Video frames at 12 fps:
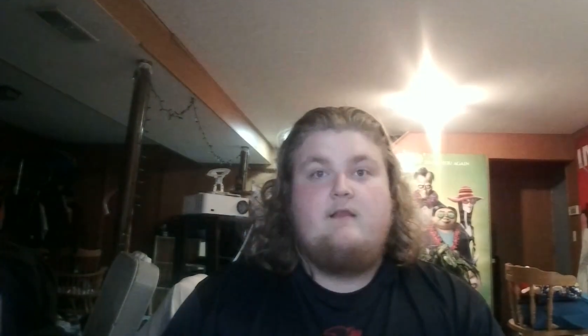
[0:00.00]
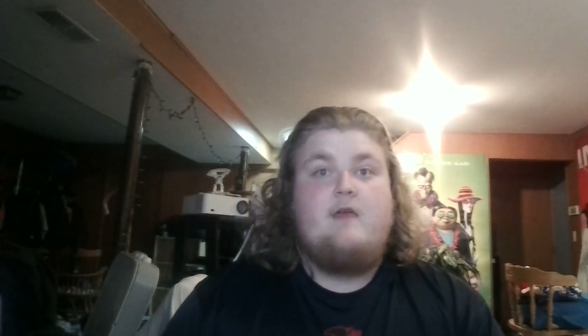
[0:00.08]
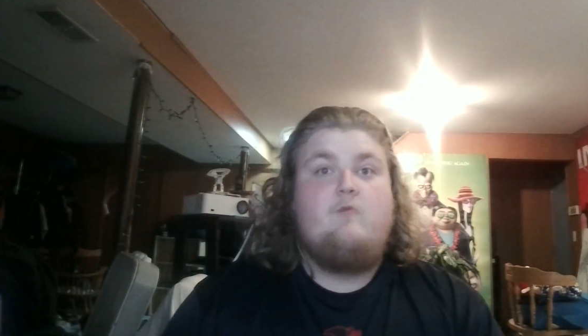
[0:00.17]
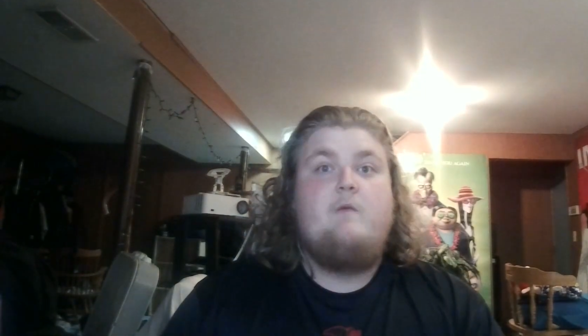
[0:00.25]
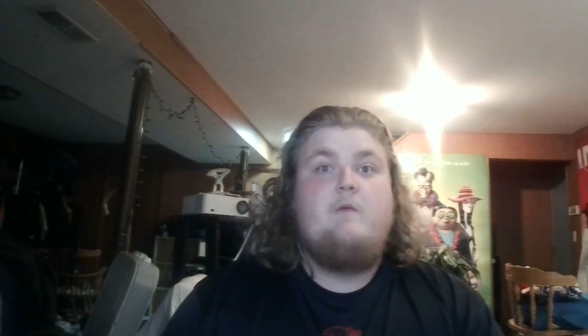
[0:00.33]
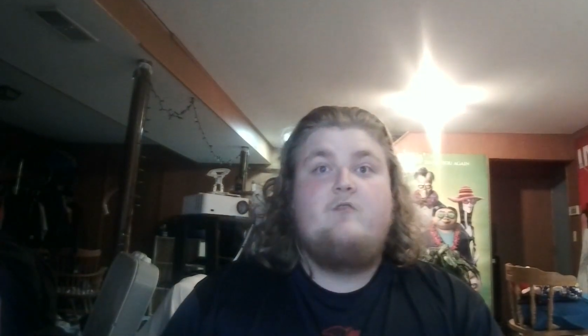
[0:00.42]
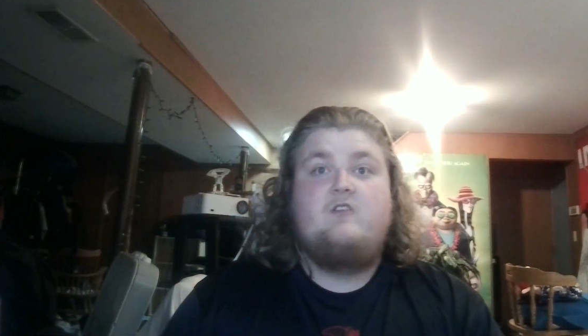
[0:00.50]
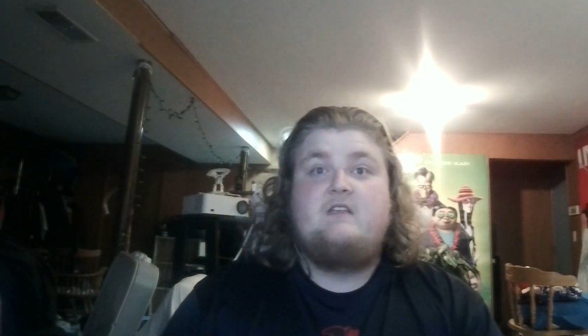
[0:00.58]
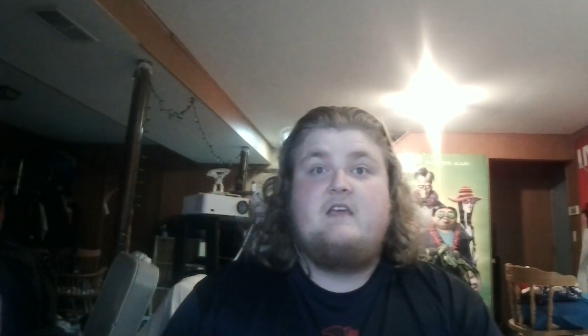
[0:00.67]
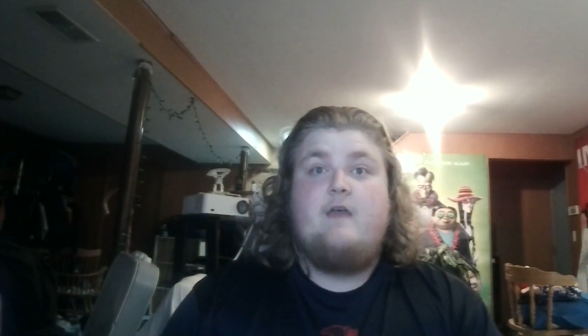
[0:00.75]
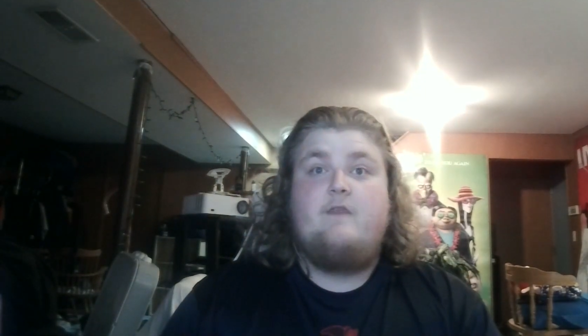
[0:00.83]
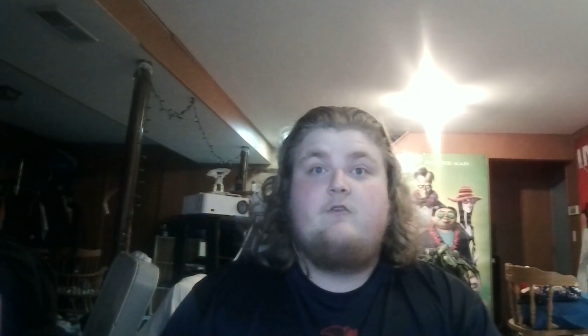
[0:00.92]
Like, we put
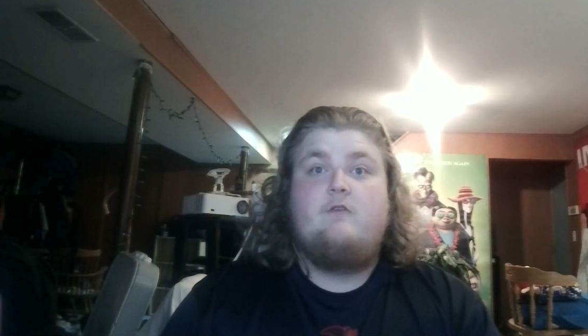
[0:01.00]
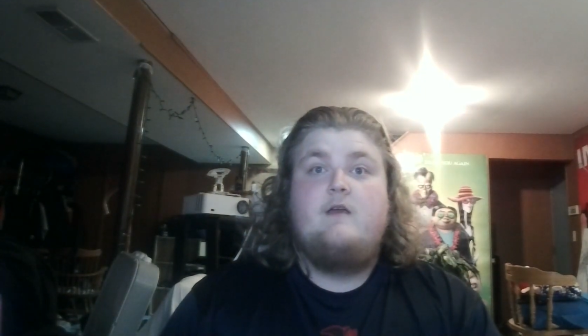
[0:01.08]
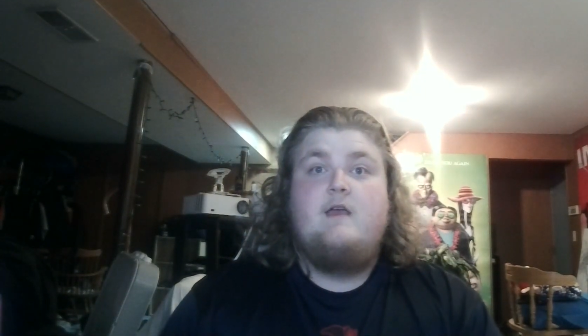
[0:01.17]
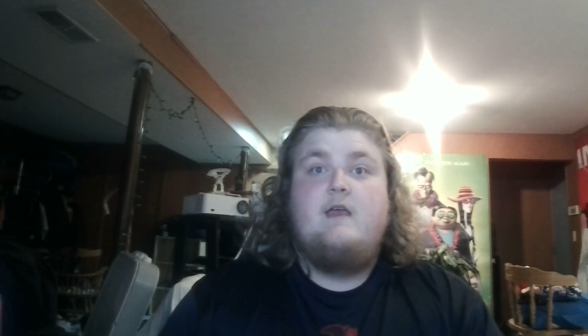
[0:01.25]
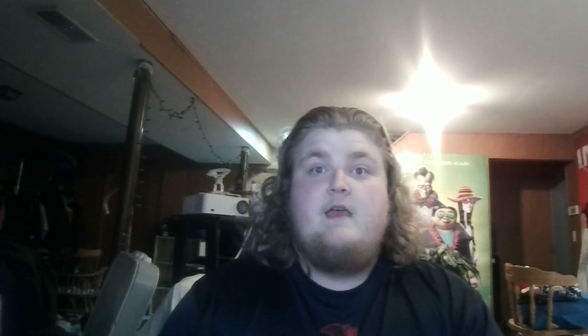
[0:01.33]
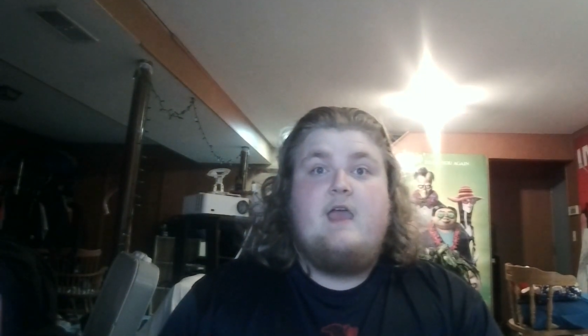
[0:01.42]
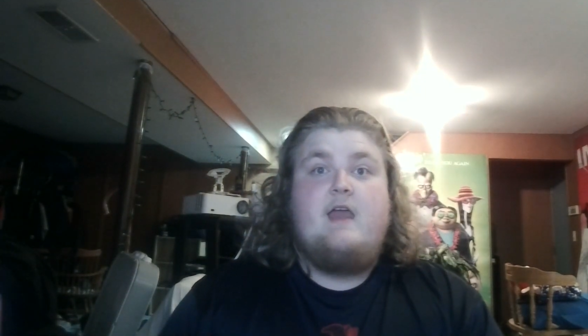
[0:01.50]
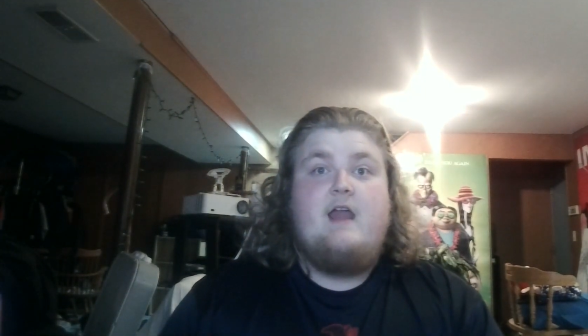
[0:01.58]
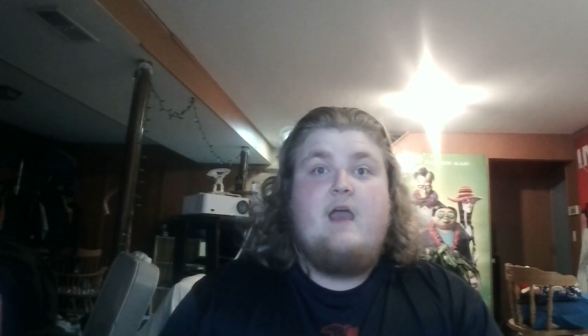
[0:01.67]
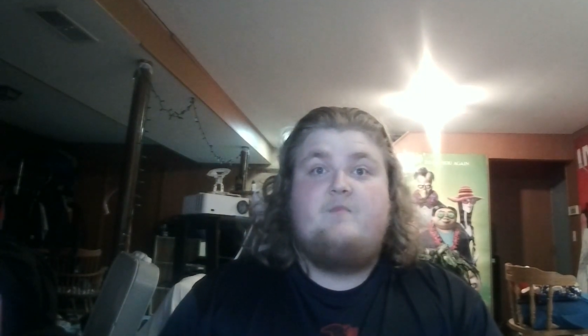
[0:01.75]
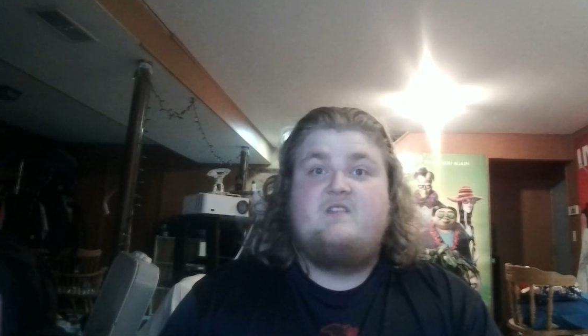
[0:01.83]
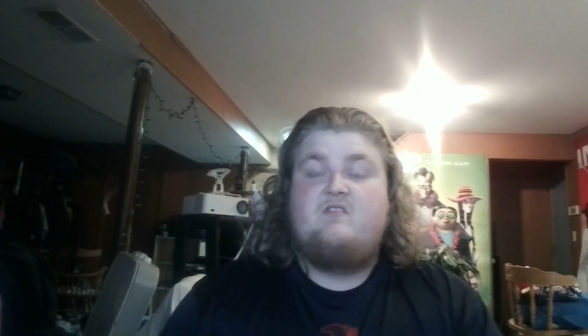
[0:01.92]
together an
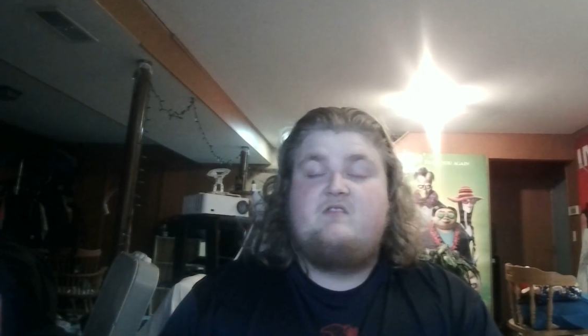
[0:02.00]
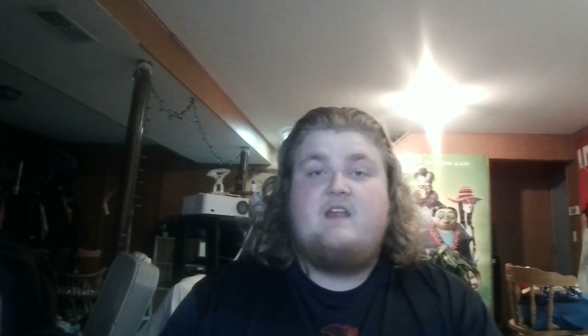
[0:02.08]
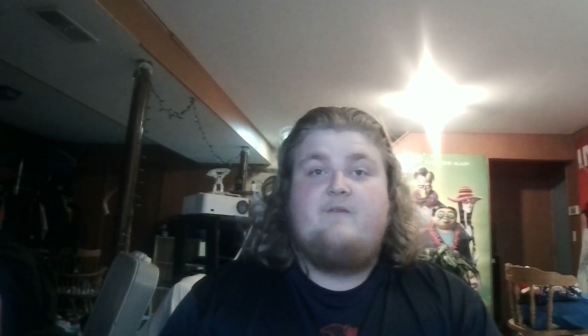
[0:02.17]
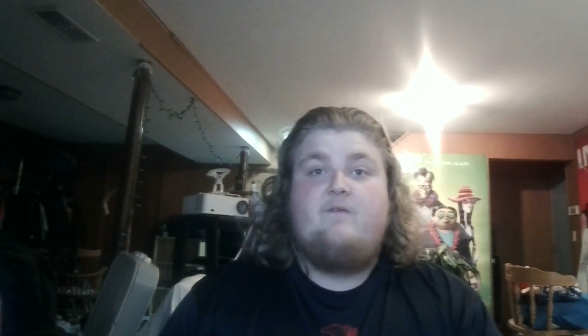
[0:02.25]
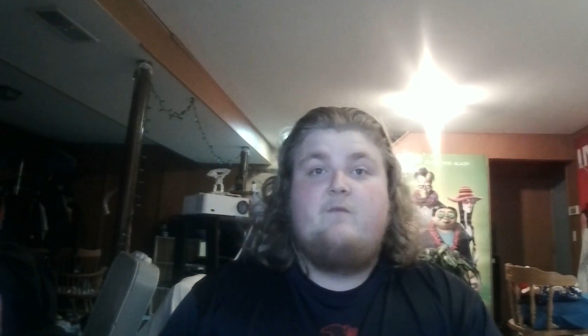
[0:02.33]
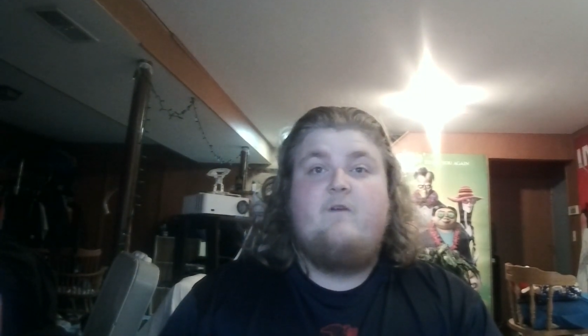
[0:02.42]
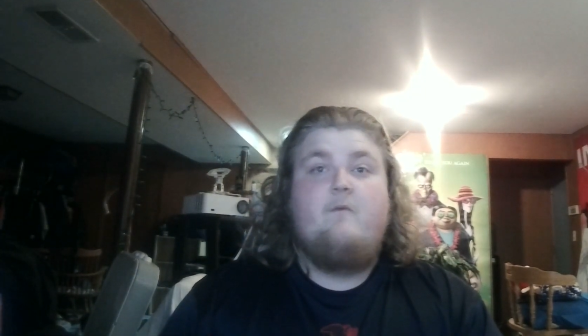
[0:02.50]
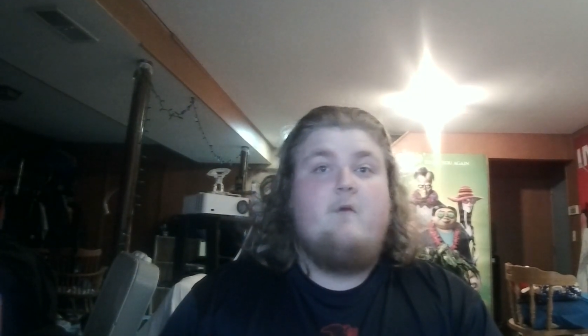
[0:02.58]
episode 7 from